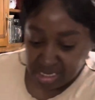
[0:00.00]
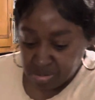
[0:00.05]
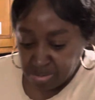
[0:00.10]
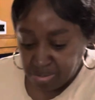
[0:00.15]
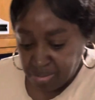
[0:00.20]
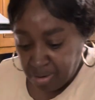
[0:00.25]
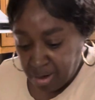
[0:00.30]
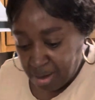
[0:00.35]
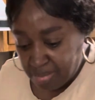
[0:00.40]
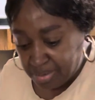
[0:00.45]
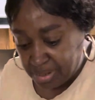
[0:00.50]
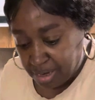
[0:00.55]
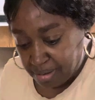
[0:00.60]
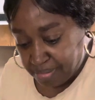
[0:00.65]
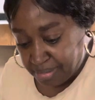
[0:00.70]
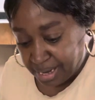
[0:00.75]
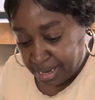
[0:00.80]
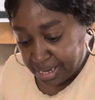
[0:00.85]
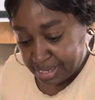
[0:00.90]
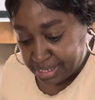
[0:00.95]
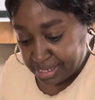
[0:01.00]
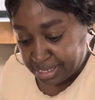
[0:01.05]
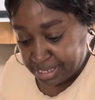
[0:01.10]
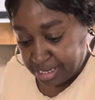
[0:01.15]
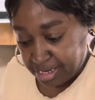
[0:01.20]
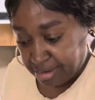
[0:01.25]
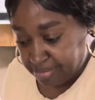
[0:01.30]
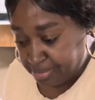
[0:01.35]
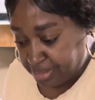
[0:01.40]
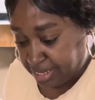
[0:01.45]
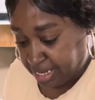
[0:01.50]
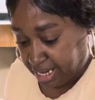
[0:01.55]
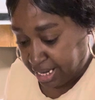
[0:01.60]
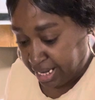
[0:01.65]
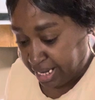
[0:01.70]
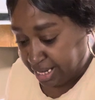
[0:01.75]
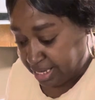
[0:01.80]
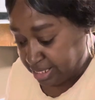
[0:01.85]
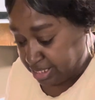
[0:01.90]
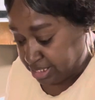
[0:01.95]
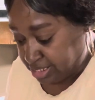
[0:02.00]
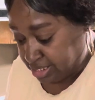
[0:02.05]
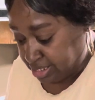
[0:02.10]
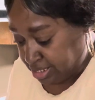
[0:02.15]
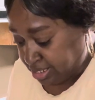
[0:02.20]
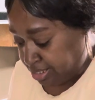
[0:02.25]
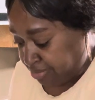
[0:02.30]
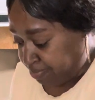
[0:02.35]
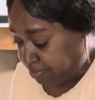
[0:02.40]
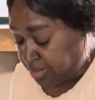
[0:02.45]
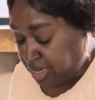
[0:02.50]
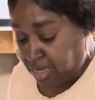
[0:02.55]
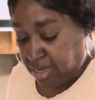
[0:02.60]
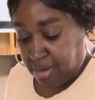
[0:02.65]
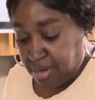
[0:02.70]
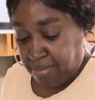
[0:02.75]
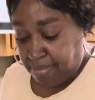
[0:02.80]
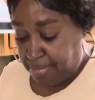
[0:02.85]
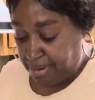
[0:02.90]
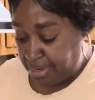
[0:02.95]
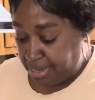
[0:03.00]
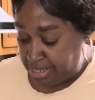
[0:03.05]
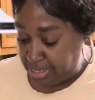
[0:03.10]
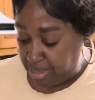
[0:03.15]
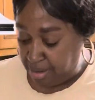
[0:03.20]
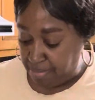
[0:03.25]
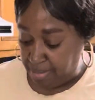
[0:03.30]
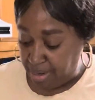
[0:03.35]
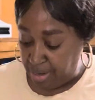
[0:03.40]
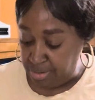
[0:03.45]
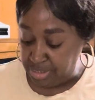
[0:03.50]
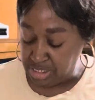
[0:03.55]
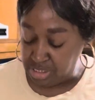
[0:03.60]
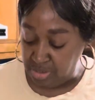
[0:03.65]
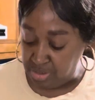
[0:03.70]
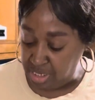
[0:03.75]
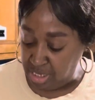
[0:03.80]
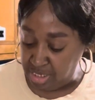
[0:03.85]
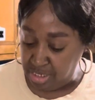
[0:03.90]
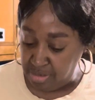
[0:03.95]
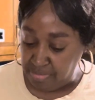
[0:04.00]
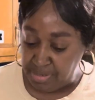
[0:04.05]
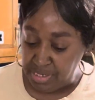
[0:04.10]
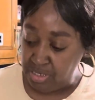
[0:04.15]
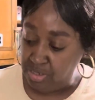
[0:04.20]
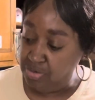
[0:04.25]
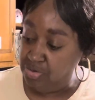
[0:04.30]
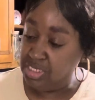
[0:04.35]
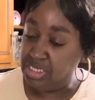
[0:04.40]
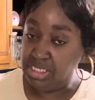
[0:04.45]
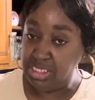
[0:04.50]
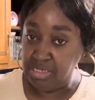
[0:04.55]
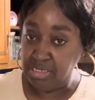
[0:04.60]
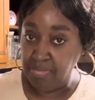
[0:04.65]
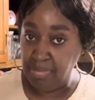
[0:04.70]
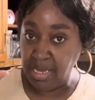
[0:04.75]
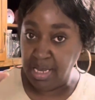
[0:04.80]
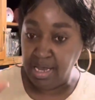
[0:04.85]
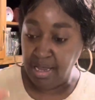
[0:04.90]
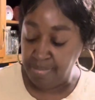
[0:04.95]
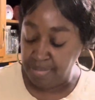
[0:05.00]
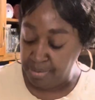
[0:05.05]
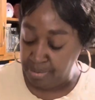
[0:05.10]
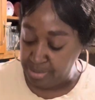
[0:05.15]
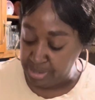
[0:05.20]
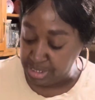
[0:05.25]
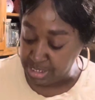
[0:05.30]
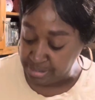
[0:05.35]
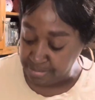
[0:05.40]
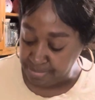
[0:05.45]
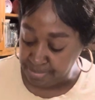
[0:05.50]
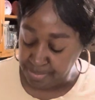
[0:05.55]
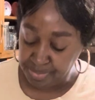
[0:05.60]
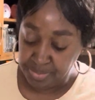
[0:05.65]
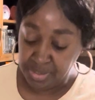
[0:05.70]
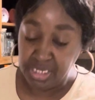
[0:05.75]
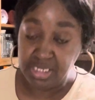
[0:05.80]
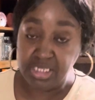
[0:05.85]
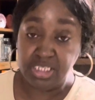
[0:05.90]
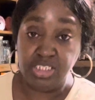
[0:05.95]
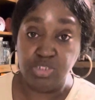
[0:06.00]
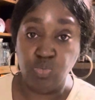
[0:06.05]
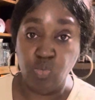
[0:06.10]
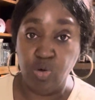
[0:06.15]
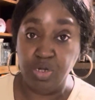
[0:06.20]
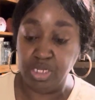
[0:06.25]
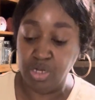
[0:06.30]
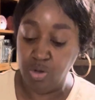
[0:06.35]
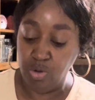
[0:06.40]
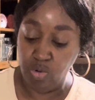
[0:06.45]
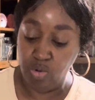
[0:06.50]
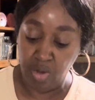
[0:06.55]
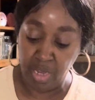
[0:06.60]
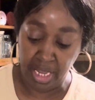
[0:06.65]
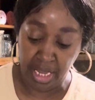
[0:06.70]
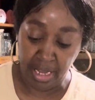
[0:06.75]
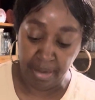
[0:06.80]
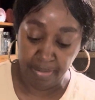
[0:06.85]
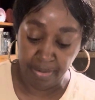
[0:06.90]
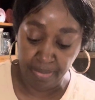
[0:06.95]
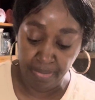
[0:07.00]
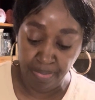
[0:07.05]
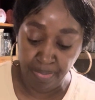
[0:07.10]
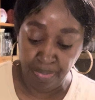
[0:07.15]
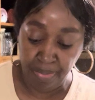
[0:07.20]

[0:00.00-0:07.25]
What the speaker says: probably about a cup, guys. But I'm also going to be using some apples. This is 1 whole apple,